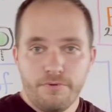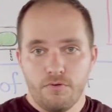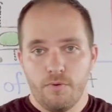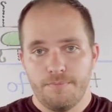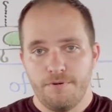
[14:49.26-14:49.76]

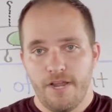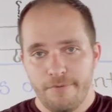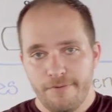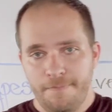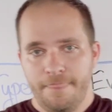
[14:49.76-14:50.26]
real quick
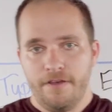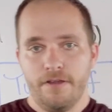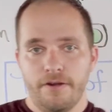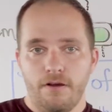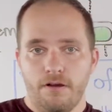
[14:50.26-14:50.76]
primer
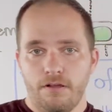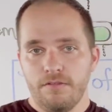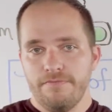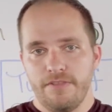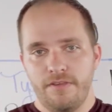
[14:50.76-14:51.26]
on
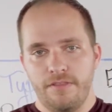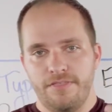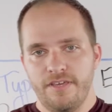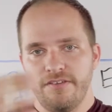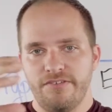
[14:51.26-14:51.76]
all of the
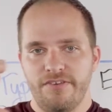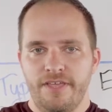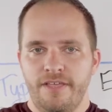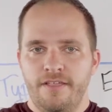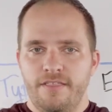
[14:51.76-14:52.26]
things
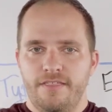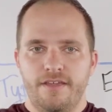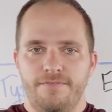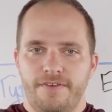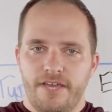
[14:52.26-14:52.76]

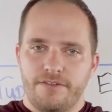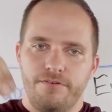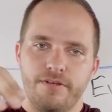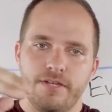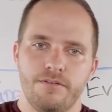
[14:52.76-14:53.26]
that
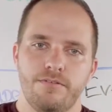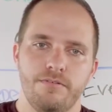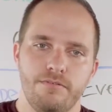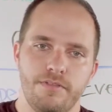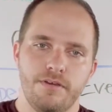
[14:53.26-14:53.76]
factor
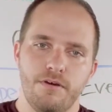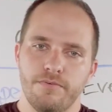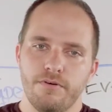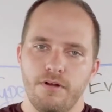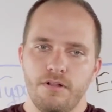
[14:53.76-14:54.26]
into the
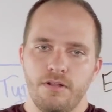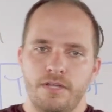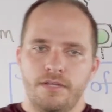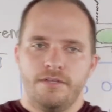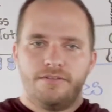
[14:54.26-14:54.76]

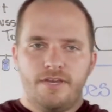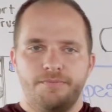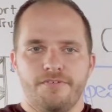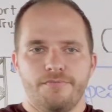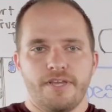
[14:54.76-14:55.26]
overall
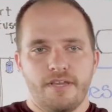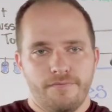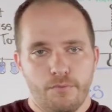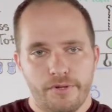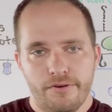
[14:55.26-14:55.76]
types of
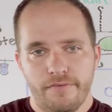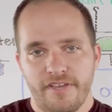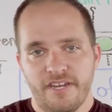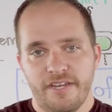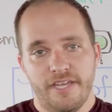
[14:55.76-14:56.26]
rigging for your
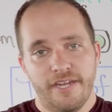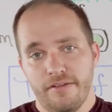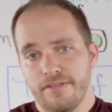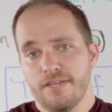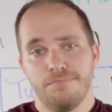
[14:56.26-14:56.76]
event and
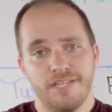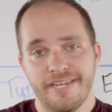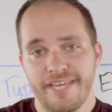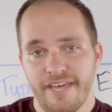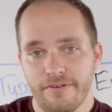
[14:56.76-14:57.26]
how they can
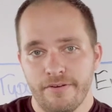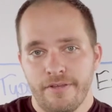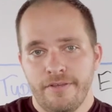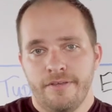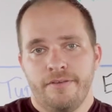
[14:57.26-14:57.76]
play together.
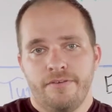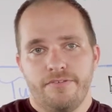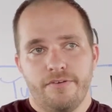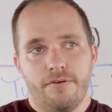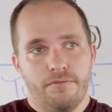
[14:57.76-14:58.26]

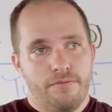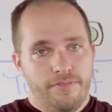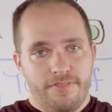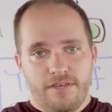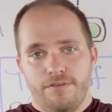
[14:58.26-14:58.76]
So
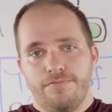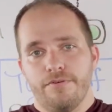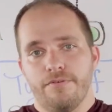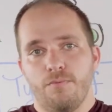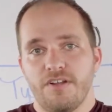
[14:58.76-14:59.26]
thank you
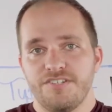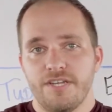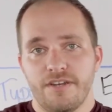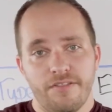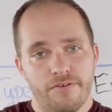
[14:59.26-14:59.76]
for
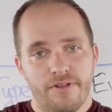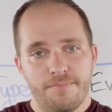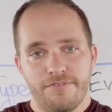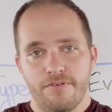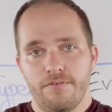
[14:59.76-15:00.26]
watching another
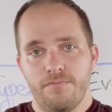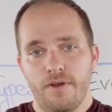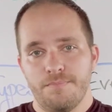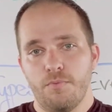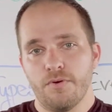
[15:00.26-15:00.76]
episode of
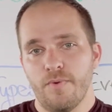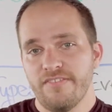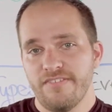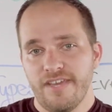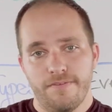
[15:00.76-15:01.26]
Whiteboard
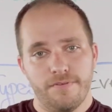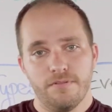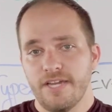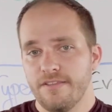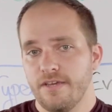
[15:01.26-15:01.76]
Wednesday. If
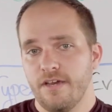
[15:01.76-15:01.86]
you like the